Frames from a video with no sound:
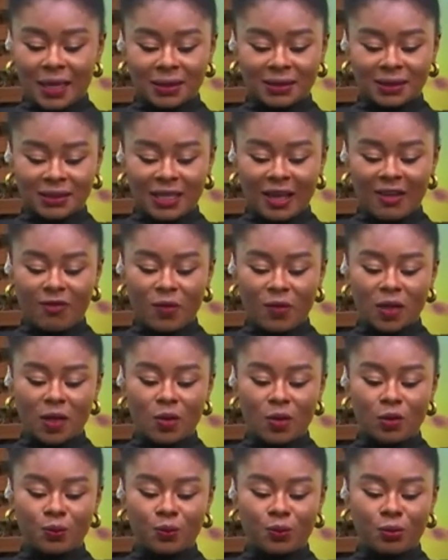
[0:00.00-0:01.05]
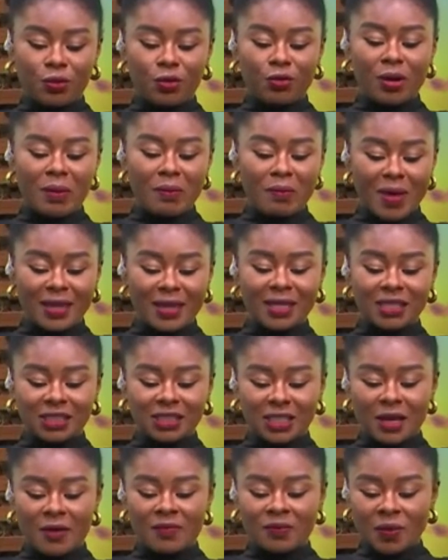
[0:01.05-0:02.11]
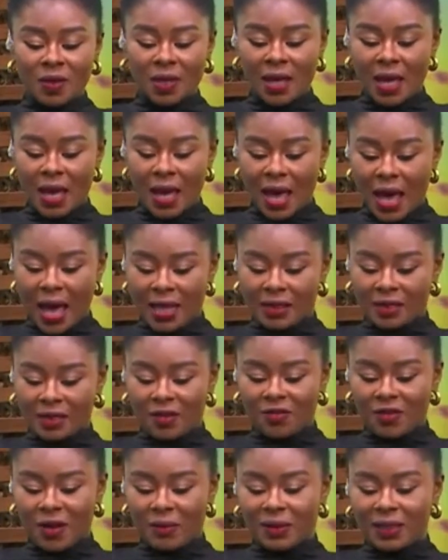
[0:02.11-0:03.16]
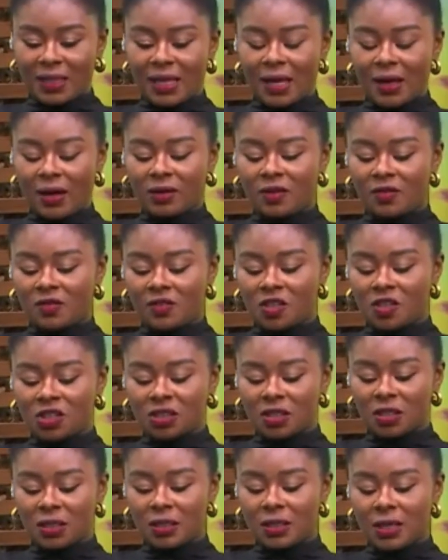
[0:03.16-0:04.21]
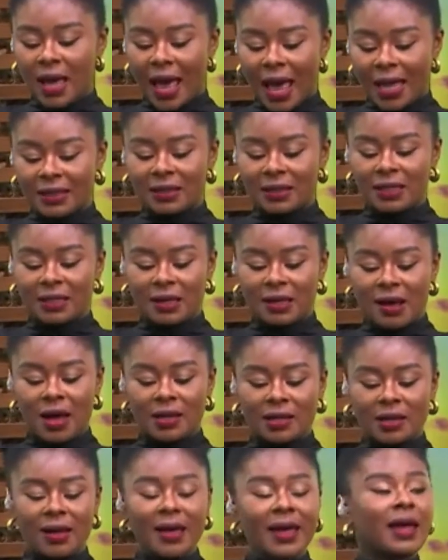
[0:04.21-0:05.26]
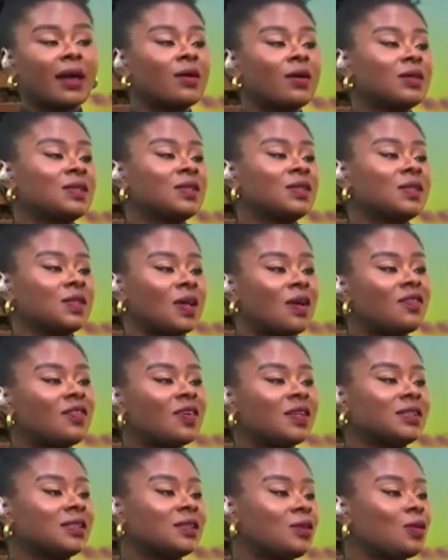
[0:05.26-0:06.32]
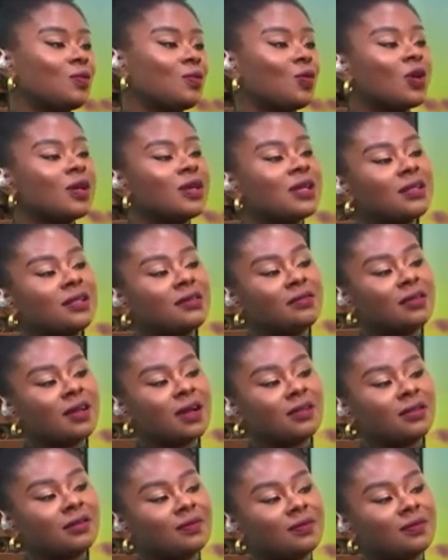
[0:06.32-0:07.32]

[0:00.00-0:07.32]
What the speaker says: Safe Motherhood Program Manager at the Family Health Division at the Ghana Health Service. Good morning, Doc.